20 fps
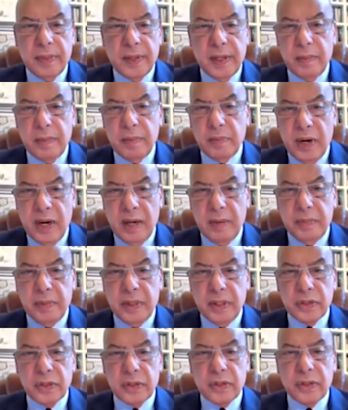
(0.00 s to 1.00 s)
and prime
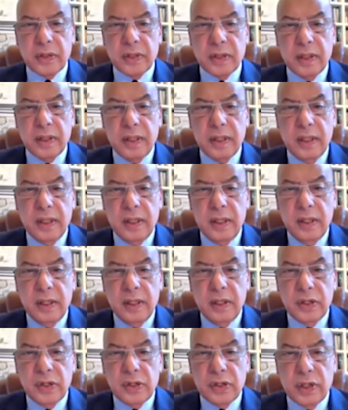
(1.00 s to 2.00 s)
minister
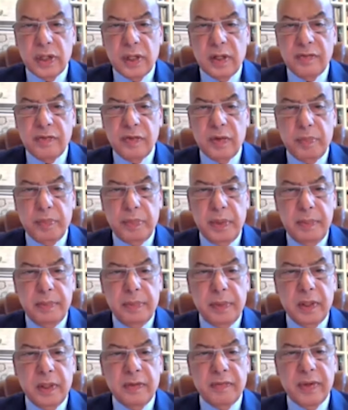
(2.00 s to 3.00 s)
served the
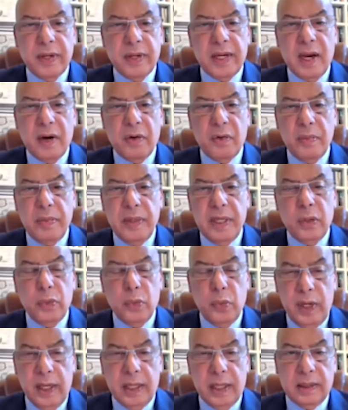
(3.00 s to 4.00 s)
people of the
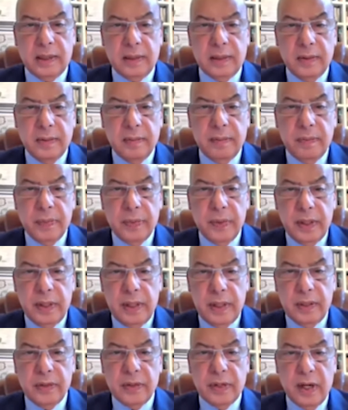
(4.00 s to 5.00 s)
Caribbean well
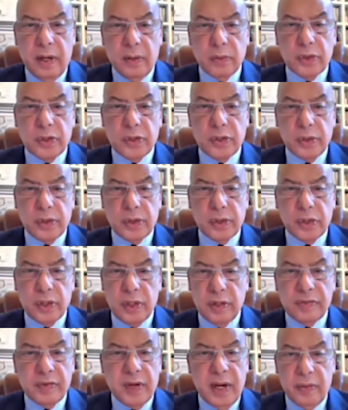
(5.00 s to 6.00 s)
in the councils
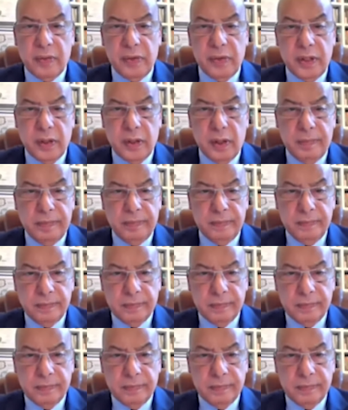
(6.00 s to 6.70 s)
of CARICOM.